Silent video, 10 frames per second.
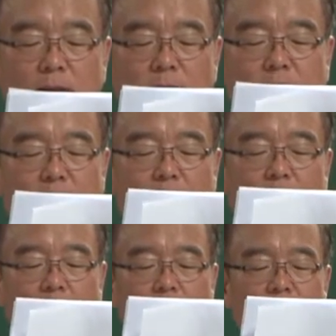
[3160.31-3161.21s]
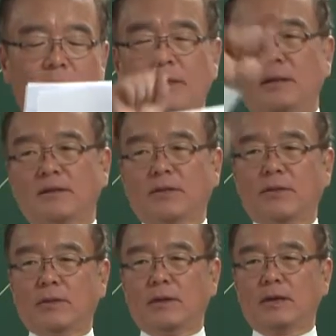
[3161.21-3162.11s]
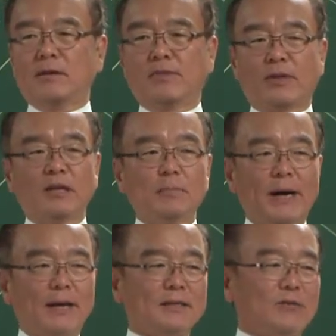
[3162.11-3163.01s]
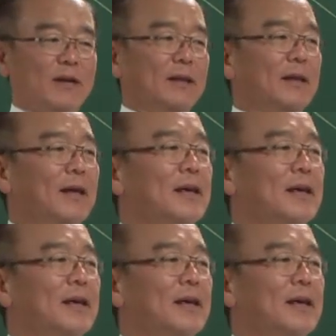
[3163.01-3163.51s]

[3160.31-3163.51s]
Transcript: So I say I have 3 bars, right?